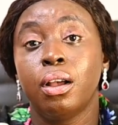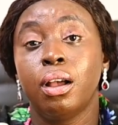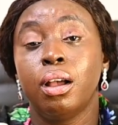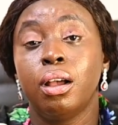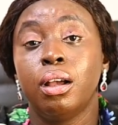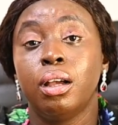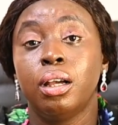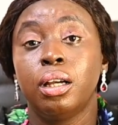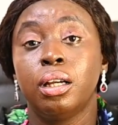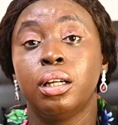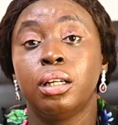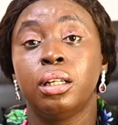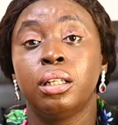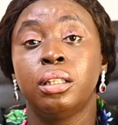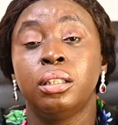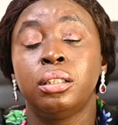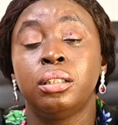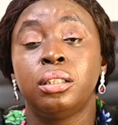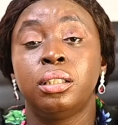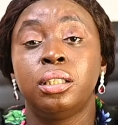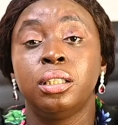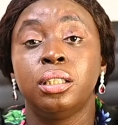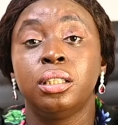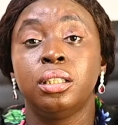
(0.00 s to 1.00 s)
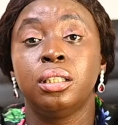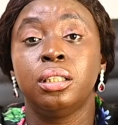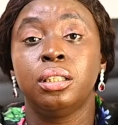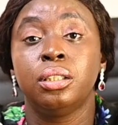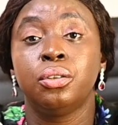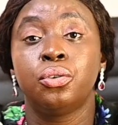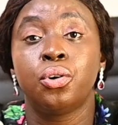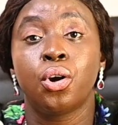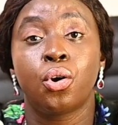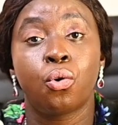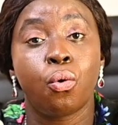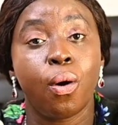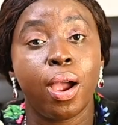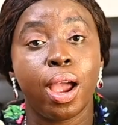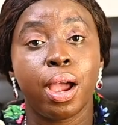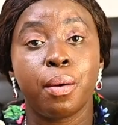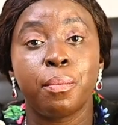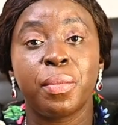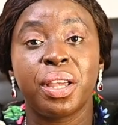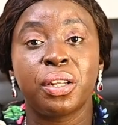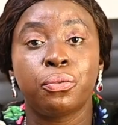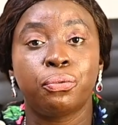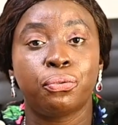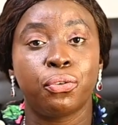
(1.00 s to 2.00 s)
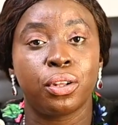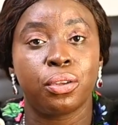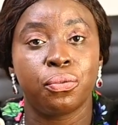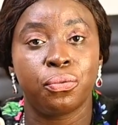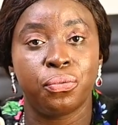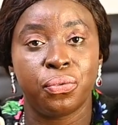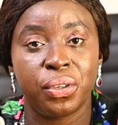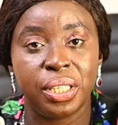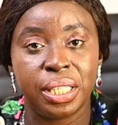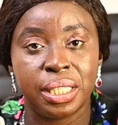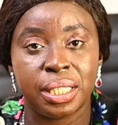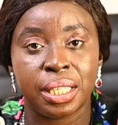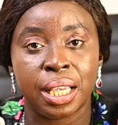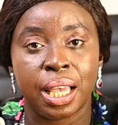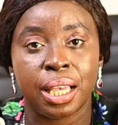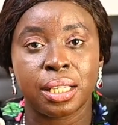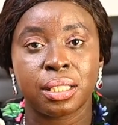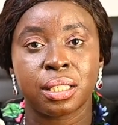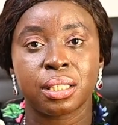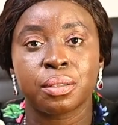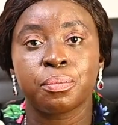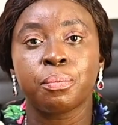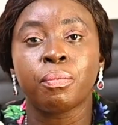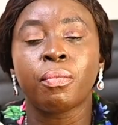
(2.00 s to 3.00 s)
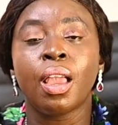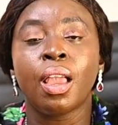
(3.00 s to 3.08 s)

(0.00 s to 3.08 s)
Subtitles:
the requirement for the visas.